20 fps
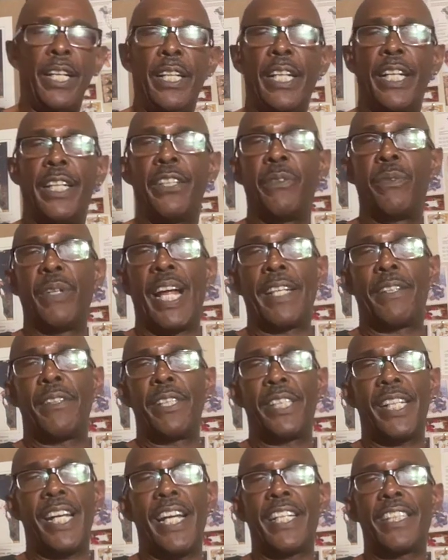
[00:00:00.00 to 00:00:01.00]
And you, like you
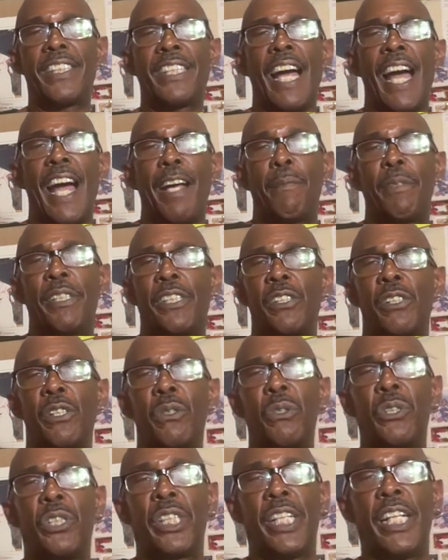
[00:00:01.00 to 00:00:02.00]
said, time is an
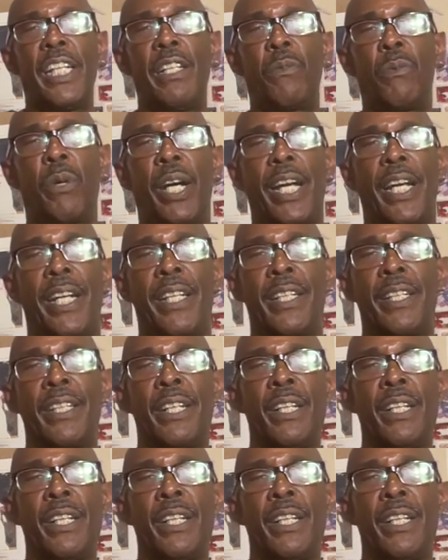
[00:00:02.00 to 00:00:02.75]
illusion anyway.